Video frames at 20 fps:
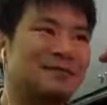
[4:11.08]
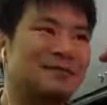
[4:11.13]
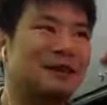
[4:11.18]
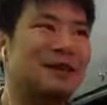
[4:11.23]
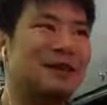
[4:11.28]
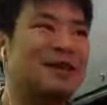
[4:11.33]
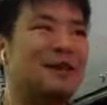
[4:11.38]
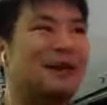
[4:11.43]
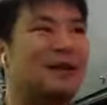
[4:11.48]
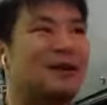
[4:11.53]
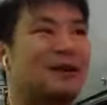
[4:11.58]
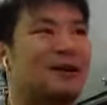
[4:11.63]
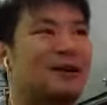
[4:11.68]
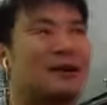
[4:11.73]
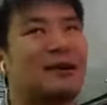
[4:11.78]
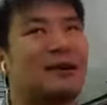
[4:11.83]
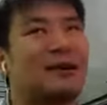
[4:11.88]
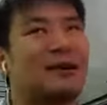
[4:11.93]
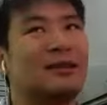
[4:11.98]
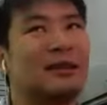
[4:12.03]
That
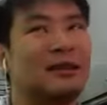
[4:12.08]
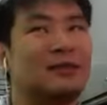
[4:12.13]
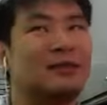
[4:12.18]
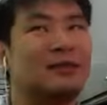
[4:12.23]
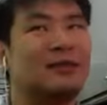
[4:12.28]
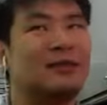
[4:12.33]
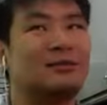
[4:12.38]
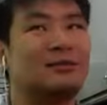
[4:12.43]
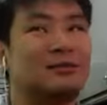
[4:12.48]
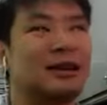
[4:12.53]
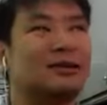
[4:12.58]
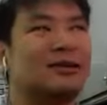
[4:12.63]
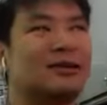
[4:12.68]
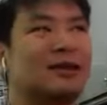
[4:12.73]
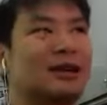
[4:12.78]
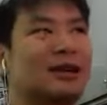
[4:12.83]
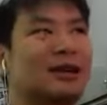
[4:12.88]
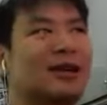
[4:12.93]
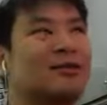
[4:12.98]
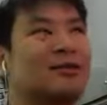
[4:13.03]
was when
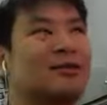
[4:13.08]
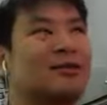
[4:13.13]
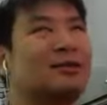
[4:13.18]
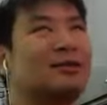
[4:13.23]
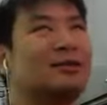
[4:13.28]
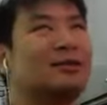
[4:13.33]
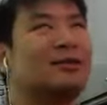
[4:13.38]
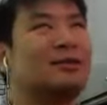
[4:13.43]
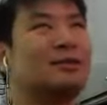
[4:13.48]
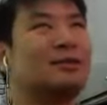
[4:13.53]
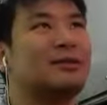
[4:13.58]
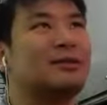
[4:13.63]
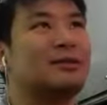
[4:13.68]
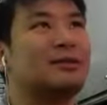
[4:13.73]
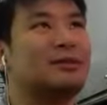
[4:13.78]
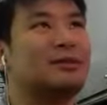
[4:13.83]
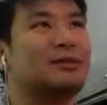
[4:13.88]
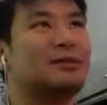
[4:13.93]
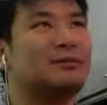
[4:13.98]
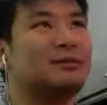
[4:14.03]
I tried to
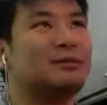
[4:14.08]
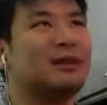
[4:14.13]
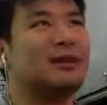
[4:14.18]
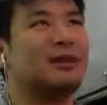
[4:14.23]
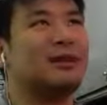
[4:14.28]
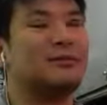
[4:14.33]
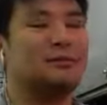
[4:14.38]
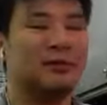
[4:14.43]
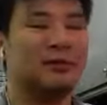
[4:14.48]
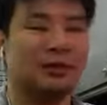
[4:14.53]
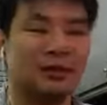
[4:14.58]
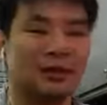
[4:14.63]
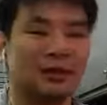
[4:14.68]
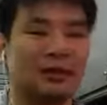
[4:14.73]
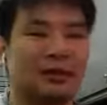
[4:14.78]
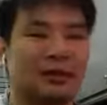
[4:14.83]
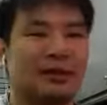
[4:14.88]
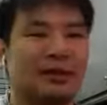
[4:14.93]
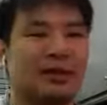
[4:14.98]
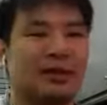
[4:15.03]
read the book.
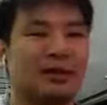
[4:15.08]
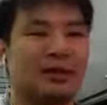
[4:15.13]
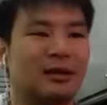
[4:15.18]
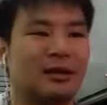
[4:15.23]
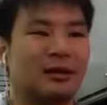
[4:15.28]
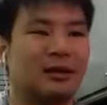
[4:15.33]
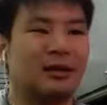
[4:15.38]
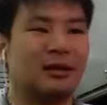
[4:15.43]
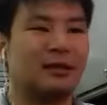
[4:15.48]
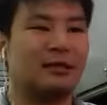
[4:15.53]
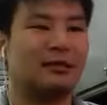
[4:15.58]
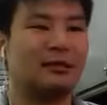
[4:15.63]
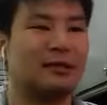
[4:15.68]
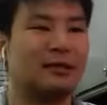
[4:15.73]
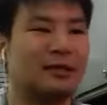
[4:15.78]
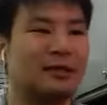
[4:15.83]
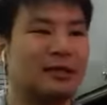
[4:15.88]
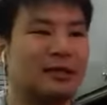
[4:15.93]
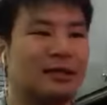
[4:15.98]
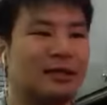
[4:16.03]
I
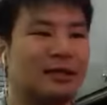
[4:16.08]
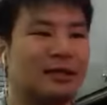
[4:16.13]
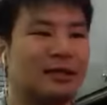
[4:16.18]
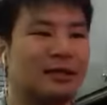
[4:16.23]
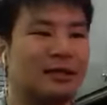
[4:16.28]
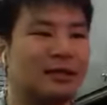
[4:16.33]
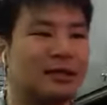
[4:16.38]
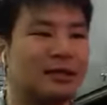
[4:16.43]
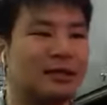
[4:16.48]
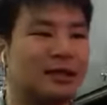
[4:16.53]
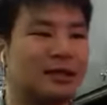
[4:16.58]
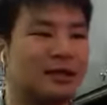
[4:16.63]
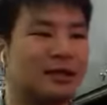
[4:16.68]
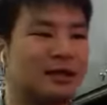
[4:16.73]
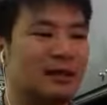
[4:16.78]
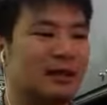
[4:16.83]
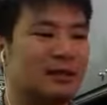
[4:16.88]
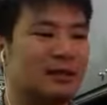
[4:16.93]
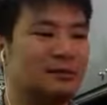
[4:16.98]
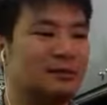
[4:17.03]
was
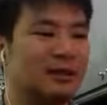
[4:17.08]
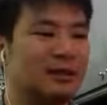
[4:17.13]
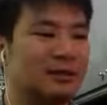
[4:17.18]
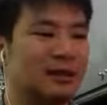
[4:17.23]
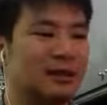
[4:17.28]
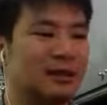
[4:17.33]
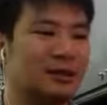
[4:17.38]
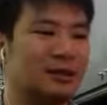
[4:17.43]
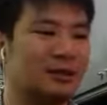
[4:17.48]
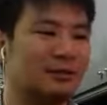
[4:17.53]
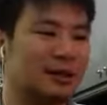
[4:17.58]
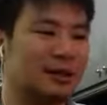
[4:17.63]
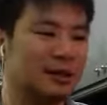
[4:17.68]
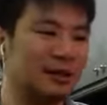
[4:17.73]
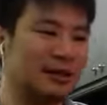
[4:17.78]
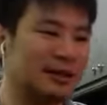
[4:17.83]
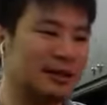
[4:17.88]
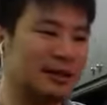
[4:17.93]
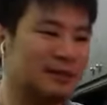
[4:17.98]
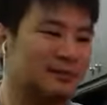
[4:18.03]
like midway through my
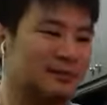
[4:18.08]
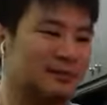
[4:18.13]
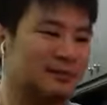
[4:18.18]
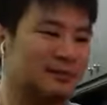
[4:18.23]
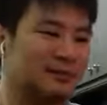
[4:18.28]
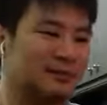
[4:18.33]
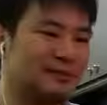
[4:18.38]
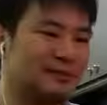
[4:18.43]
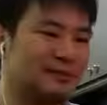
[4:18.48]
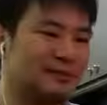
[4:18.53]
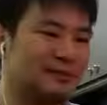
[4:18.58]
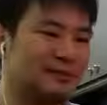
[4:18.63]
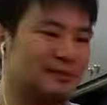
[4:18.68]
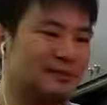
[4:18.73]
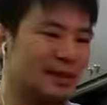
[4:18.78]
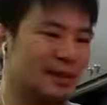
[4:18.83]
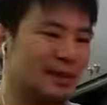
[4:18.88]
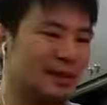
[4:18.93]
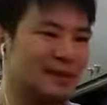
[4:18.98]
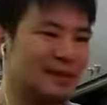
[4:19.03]
term,
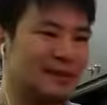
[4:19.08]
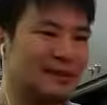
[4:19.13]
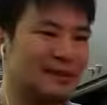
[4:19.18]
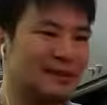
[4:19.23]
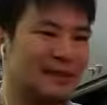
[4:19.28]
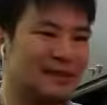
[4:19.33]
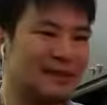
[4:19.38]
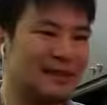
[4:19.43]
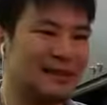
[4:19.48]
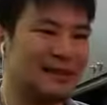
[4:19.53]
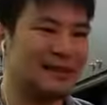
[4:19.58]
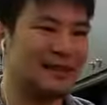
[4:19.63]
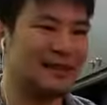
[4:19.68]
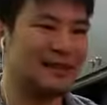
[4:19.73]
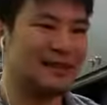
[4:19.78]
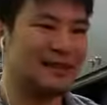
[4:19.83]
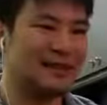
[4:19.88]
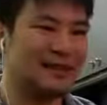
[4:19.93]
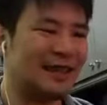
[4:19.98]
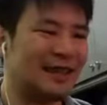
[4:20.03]
and
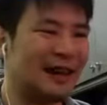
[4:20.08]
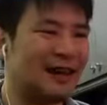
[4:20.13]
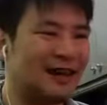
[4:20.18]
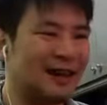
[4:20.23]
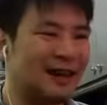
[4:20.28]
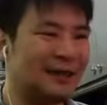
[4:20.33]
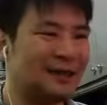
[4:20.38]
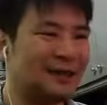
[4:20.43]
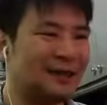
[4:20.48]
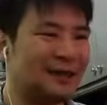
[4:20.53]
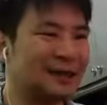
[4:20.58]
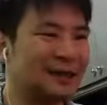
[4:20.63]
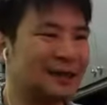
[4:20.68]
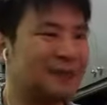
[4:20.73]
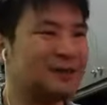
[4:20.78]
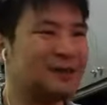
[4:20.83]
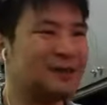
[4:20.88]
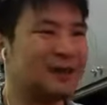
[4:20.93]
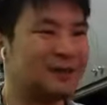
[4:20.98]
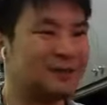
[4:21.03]
I got through
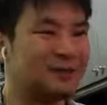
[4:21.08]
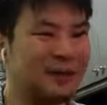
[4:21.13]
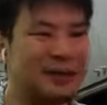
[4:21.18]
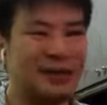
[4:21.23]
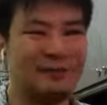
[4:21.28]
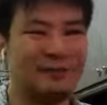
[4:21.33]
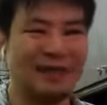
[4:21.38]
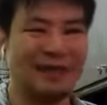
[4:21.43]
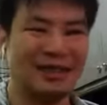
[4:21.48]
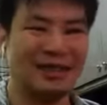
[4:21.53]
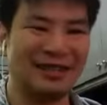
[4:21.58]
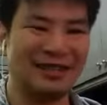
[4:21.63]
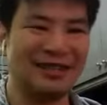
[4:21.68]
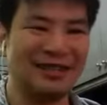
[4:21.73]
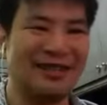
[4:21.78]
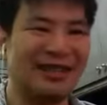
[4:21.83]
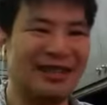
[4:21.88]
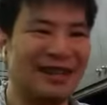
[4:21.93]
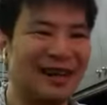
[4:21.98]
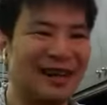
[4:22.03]
several chapters
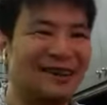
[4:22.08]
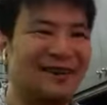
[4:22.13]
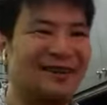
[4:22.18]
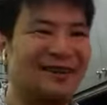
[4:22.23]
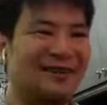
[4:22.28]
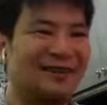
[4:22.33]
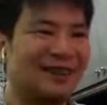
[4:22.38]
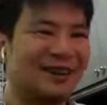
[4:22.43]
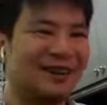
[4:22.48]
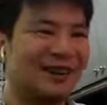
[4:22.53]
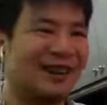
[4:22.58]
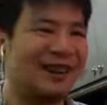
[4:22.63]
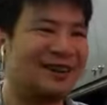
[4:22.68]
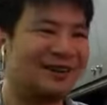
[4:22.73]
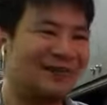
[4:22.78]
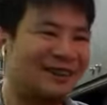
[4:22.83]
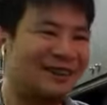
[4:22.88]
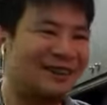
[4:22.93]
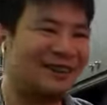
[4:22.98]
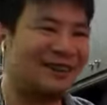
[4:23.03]
before I gave up
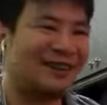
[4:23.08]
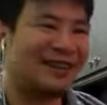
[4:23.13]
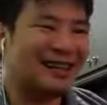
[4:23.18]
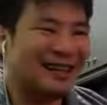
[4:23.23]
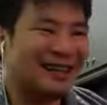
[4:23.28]
again.